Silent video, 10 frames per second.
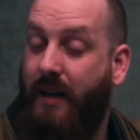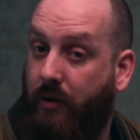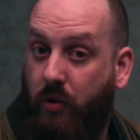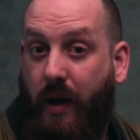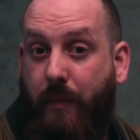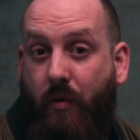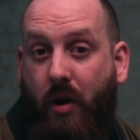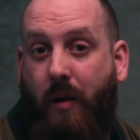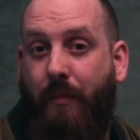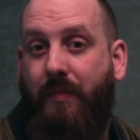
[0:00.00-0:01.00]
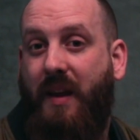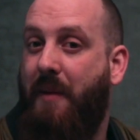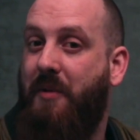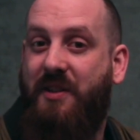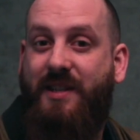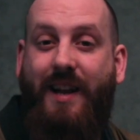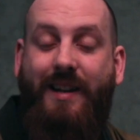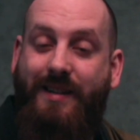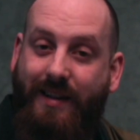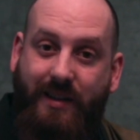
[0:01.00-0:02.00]
Now don't get me wrong, I'm not
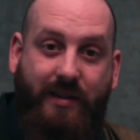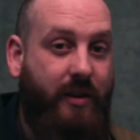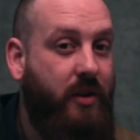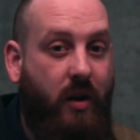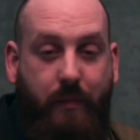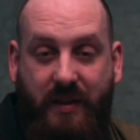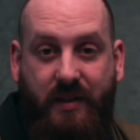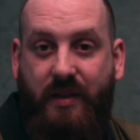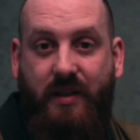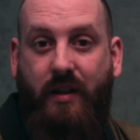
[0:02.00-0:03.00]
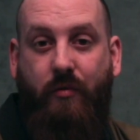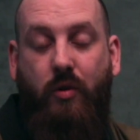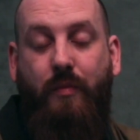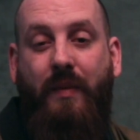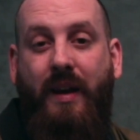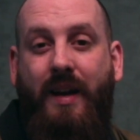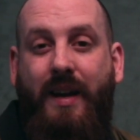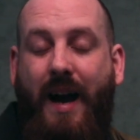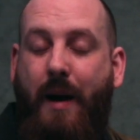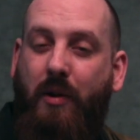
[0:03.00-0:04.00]
selling to these 30 odd businesses in the room.
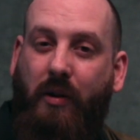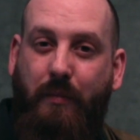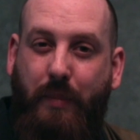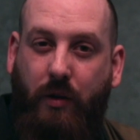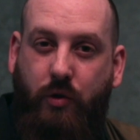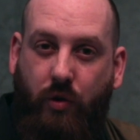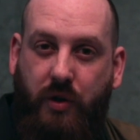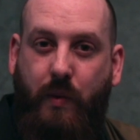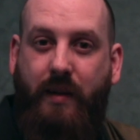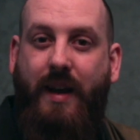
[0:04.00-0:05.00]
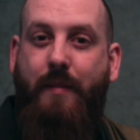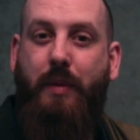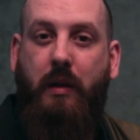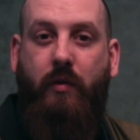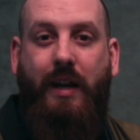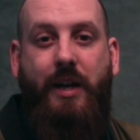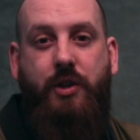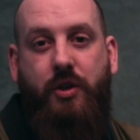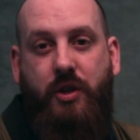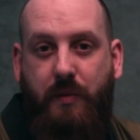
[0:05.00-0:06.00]
I'm looking to build trust with them, build
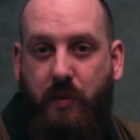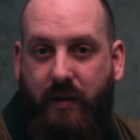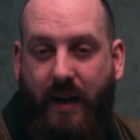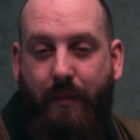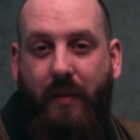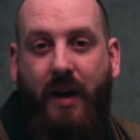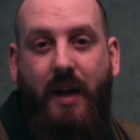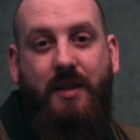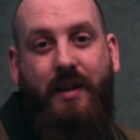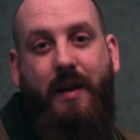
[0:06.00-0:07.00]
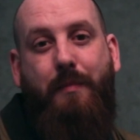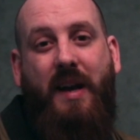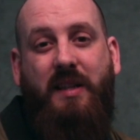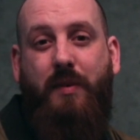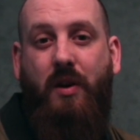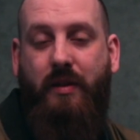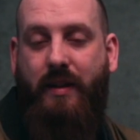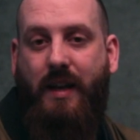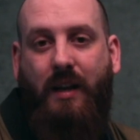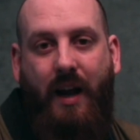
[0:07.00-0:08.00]
relationships with them, so they pass me on to
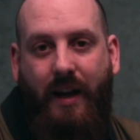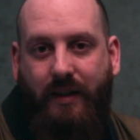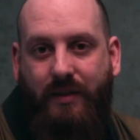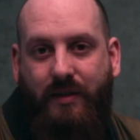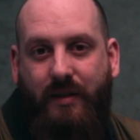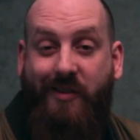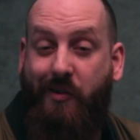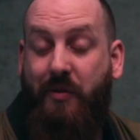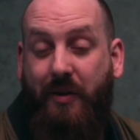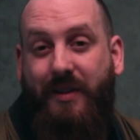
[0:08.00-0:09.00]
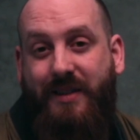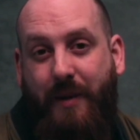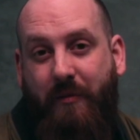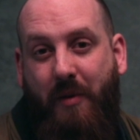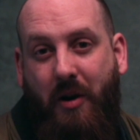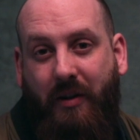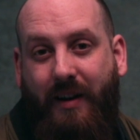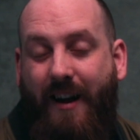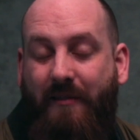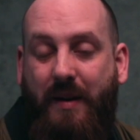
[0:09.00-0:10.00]
their clients. Through doing this type of
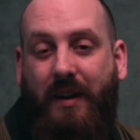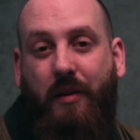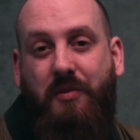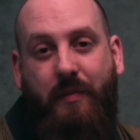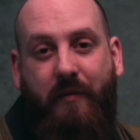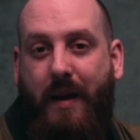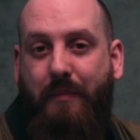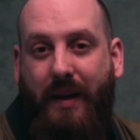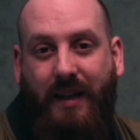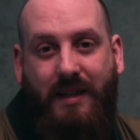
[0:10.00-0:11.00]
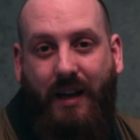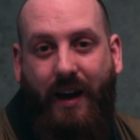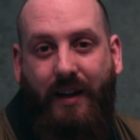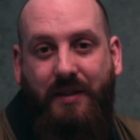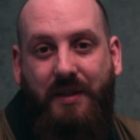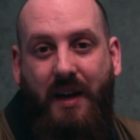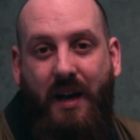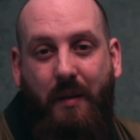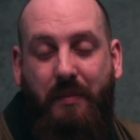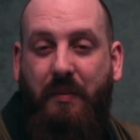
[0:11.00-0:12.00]
marketing, I've picked up some of my biggest clients,
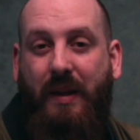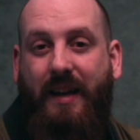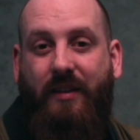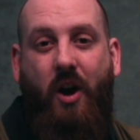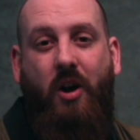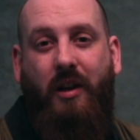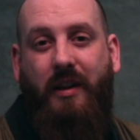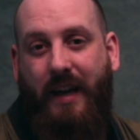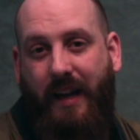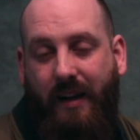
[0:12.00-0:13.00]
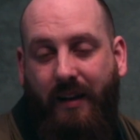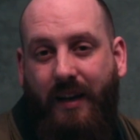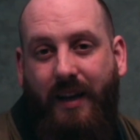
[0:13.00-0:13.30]
people like the Holiday Inn.